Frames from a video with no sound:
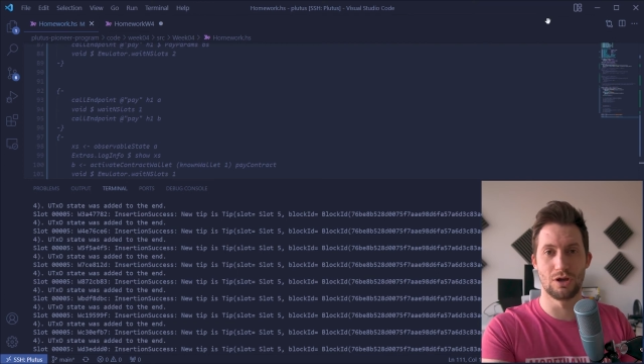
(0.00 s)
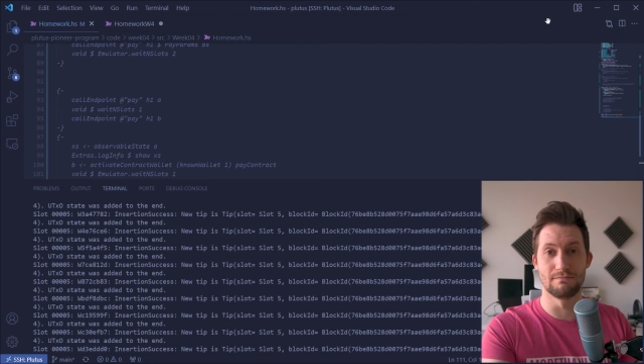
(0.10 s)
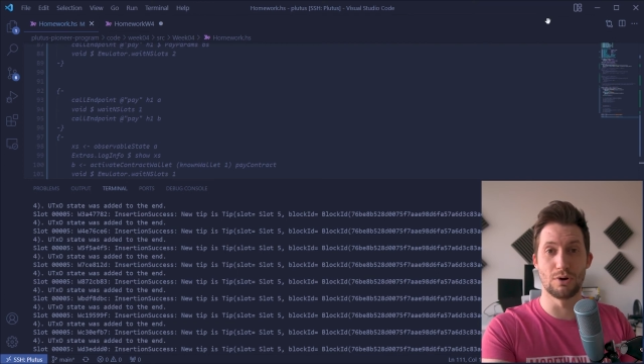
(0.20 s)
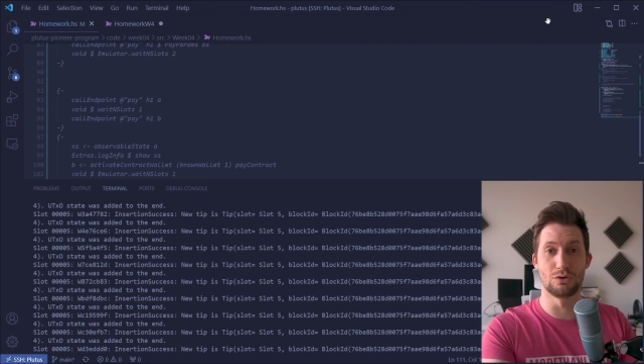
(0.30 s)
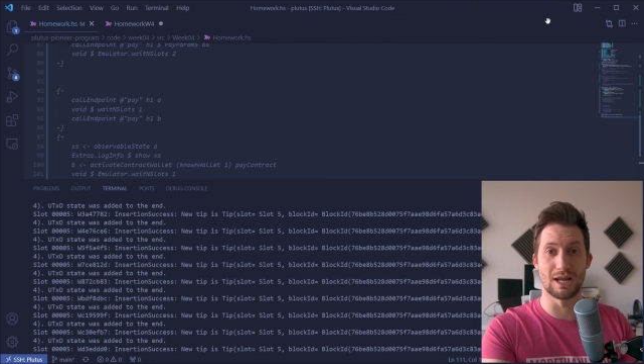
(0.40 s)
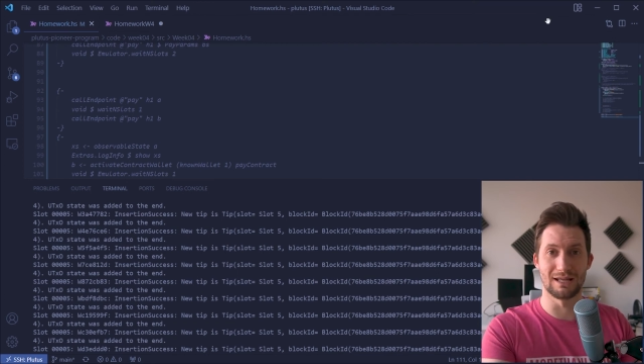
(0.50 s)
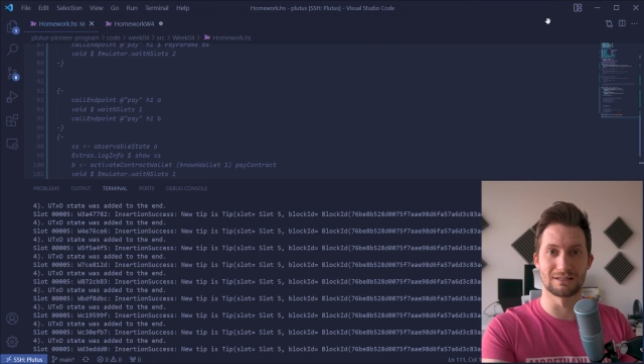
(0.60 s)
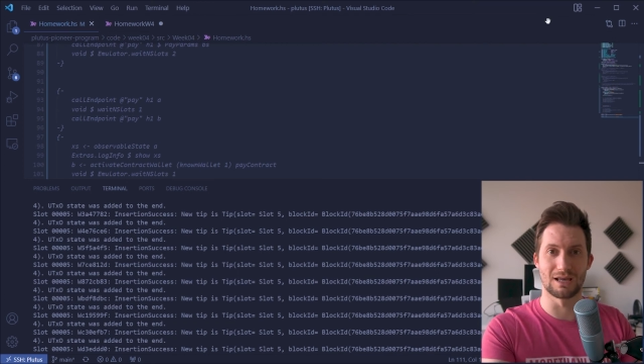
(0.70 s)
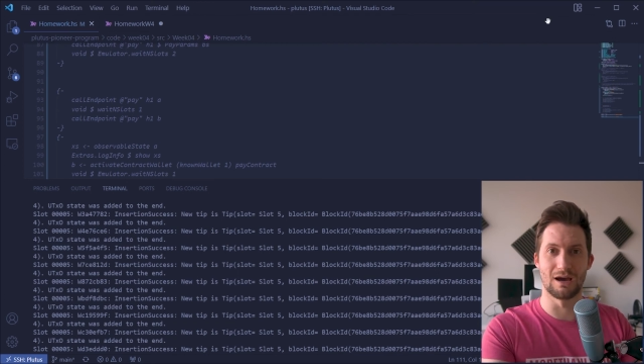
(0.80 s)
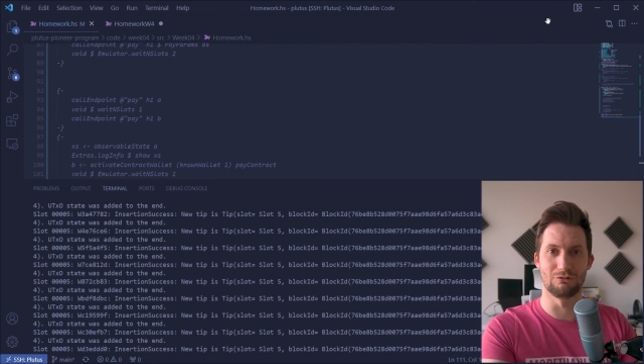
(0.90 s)

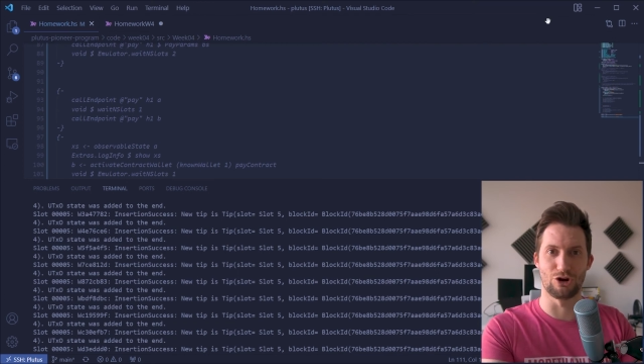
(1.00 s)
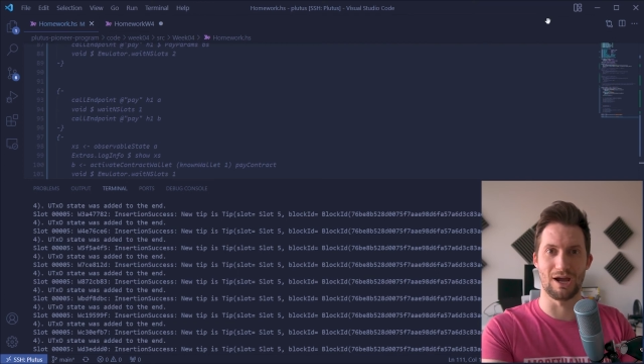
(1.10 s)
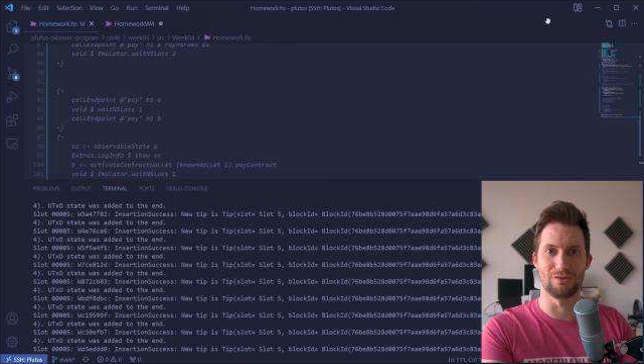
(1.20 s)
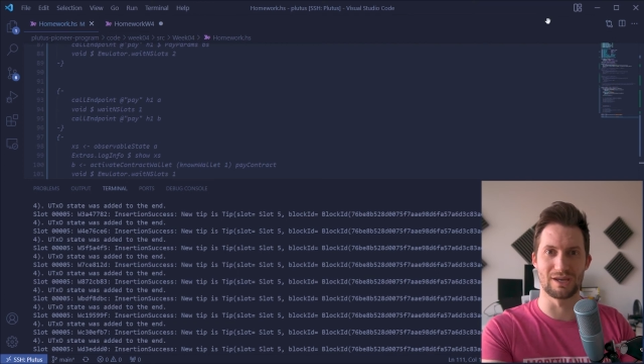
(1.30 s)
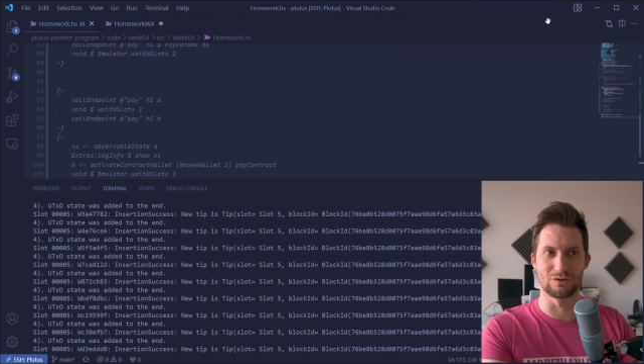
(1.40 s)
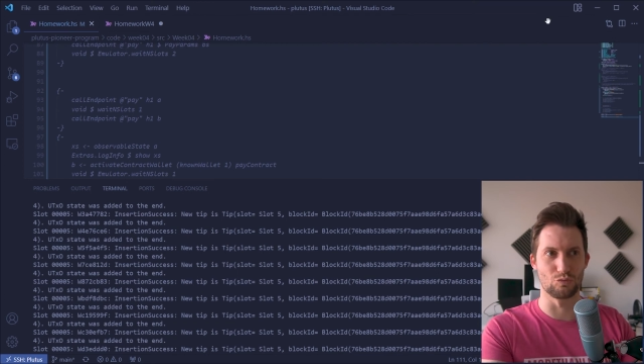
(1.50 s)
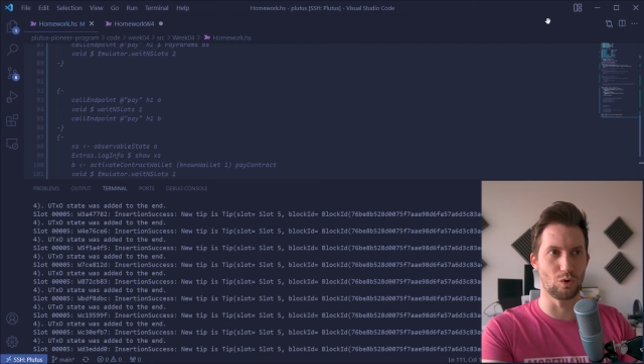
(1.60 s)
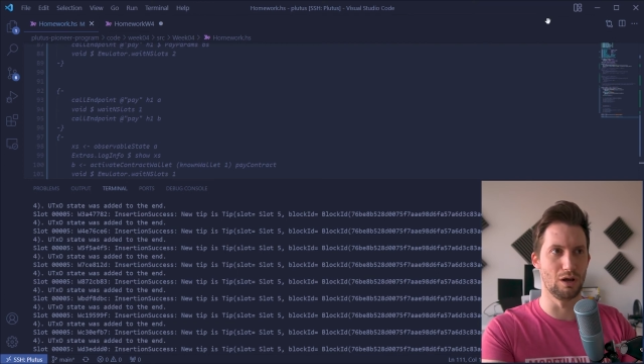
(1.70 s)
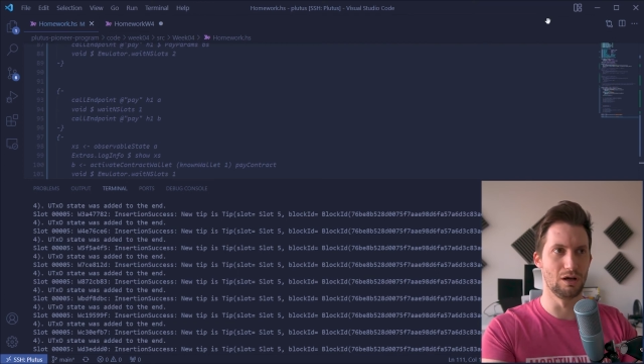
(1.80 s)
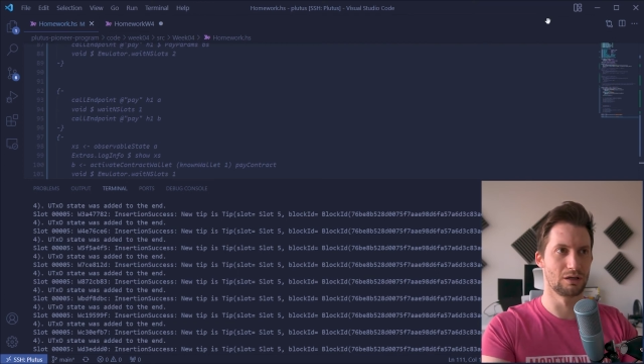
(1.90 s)
monads are or how they can
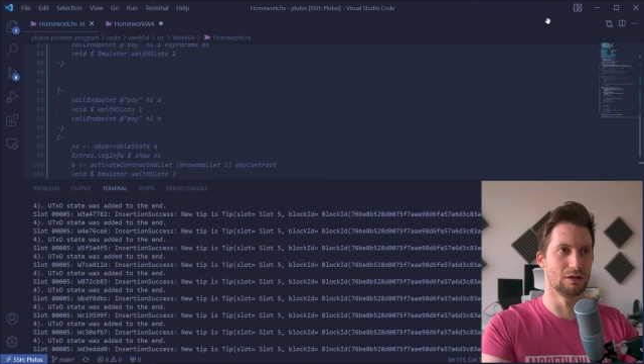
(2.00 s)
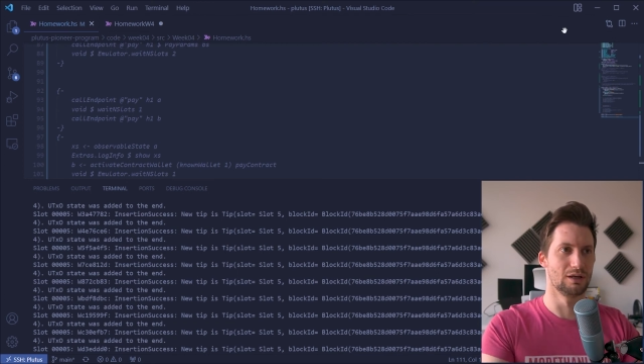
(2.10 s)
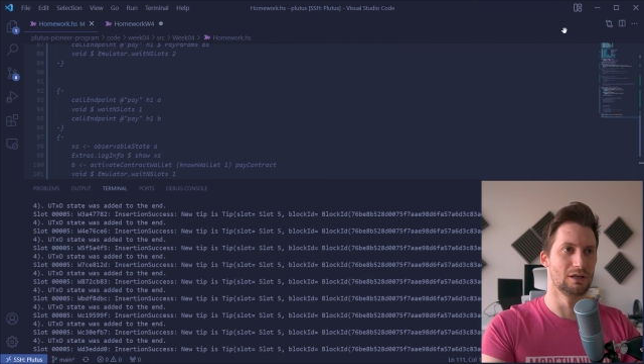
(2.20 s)
work.